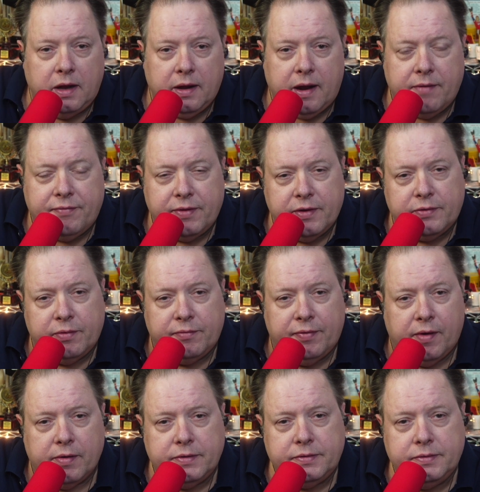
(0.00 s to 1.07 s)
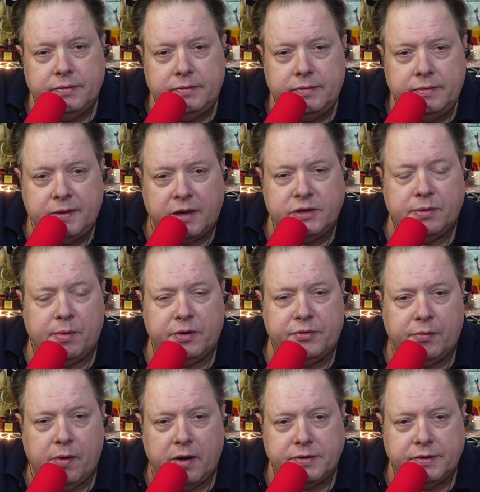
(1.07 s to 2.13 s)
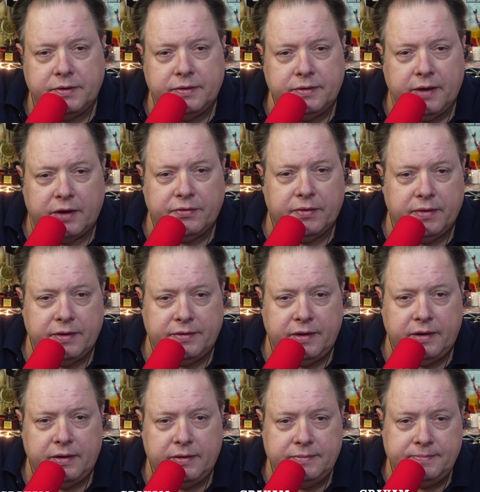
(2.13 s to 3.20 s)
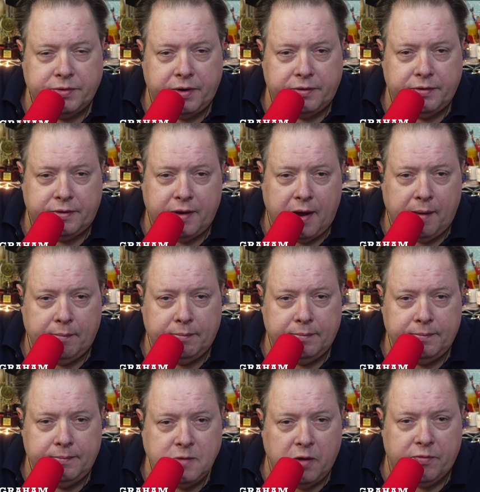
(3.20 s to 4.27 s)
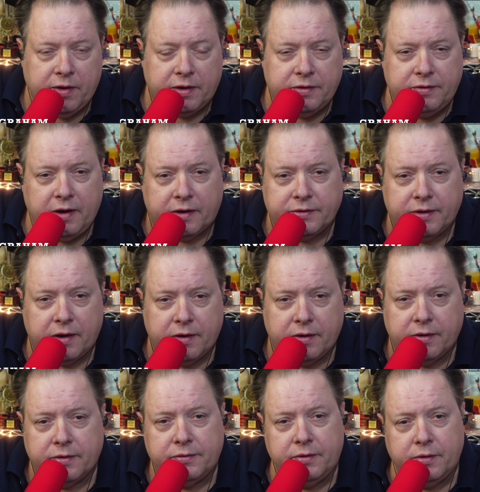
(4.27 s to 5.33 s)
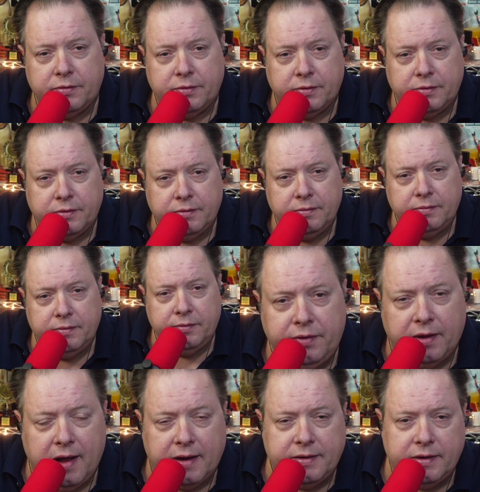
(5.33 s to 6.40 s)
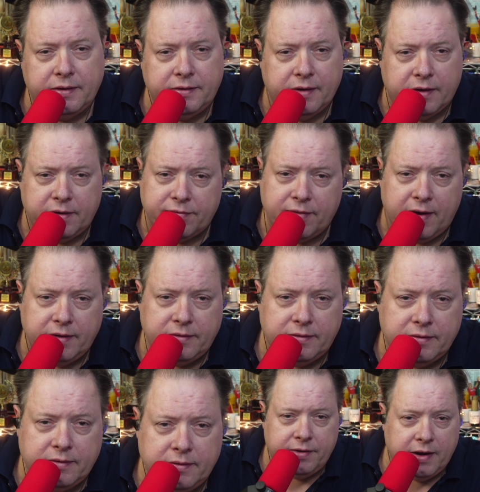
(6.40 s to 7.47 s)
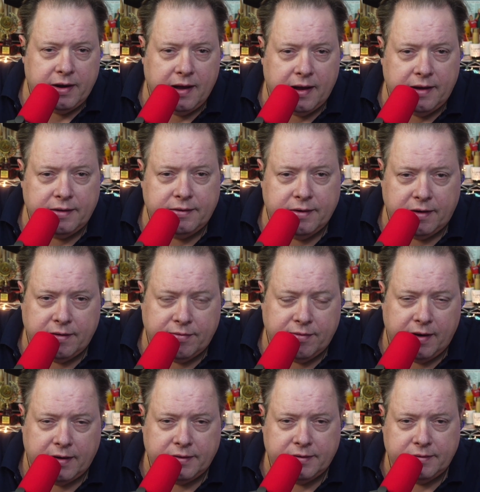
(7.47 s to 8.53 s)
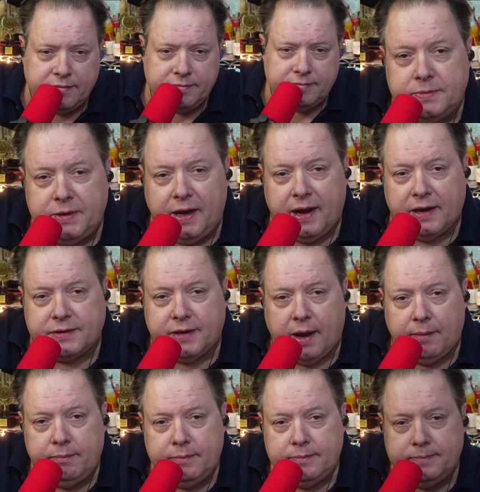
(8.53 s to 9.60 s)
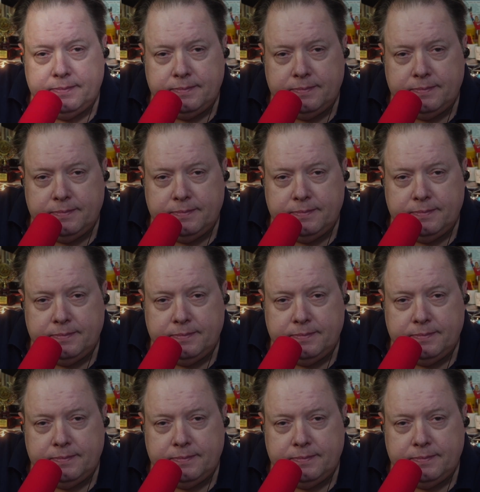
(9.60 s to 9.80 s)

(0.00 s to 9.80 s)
That's all I got for this one, folks. Thanks so much for watching. Thanks for listening. Appreciate your time. Don't forget to check us out on all the socials. If you liked it, tell your friends. If you didn't like it, tell your friends. See you next time.